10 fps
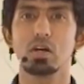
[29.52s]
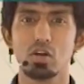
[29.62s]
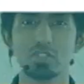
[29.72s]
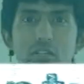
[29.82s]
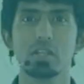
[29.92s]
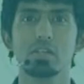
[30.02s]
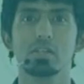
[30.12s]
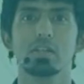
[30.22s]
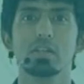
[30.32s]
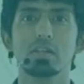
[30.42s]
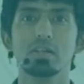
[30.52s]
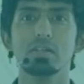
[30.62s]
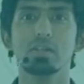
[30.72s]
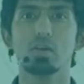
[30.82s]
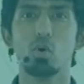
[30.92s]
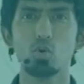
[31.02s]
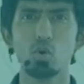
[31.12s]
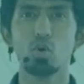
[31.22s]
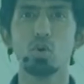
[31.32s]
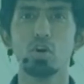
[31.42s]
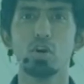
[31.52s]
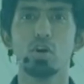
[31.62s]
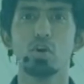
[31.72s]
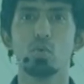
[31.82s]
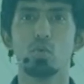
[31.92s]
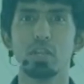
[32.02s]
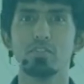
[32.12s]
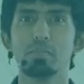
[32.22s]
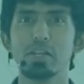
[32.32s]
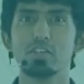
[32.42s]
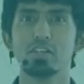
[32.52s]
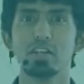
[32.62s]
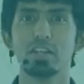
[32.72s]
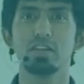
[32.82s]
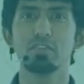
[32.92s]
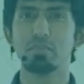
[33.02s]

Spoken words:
concentration. Oh no, what did we mention here, right?